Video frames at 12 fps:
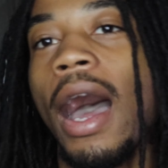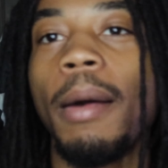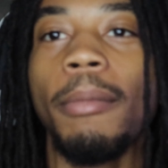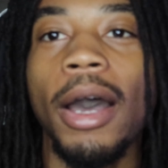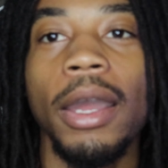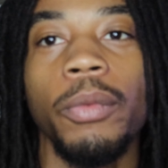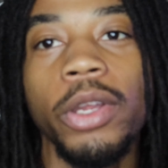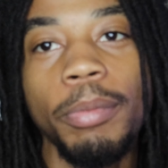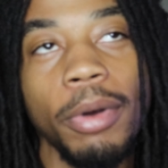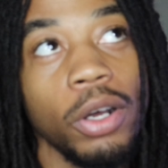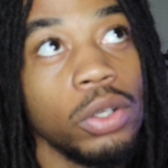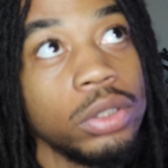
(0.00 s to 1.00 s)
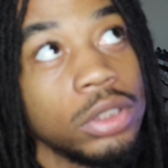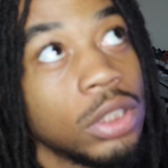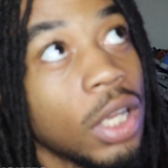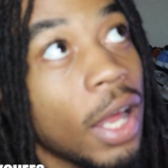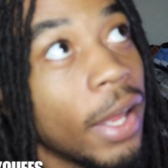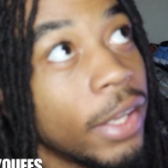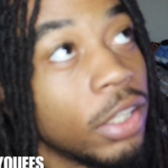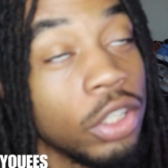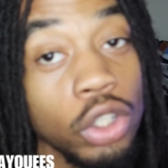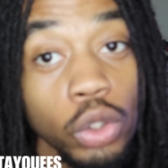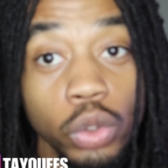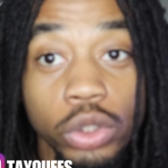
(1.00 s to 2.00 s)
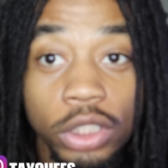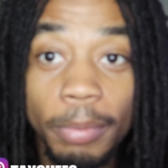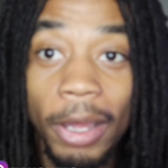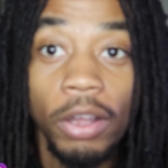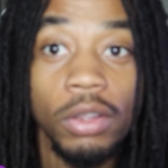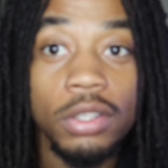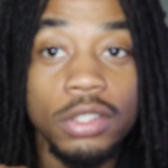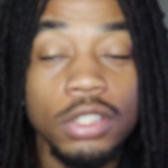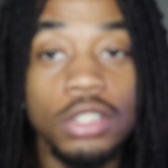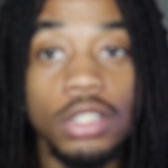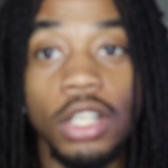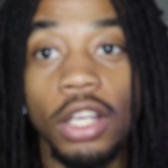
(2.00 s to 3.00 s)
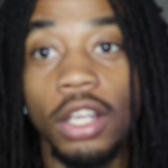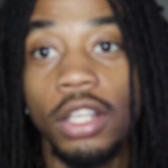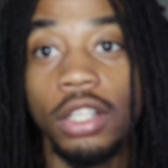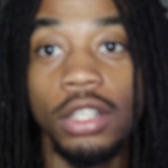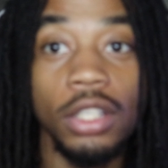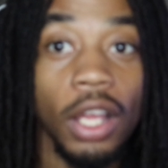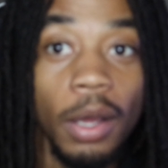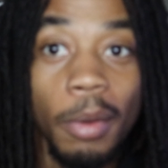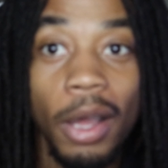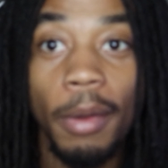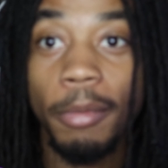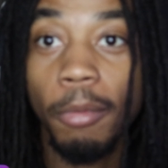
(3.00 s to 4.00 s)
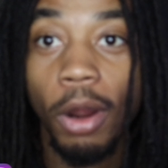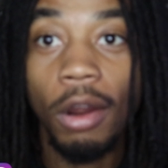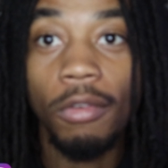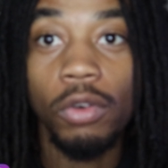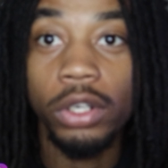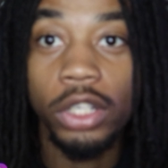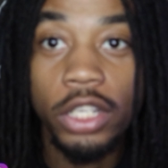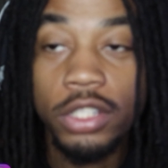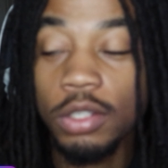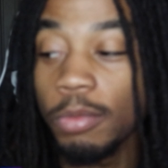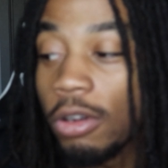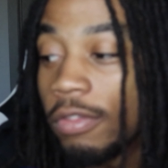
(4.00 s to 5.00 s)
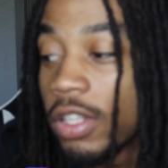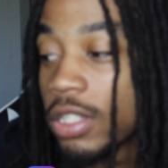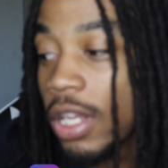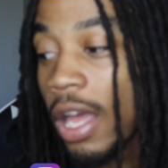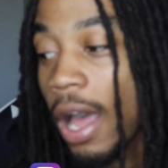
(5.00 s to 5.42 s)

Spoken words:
I might repost like news about the upcoming Marvel or DC movies.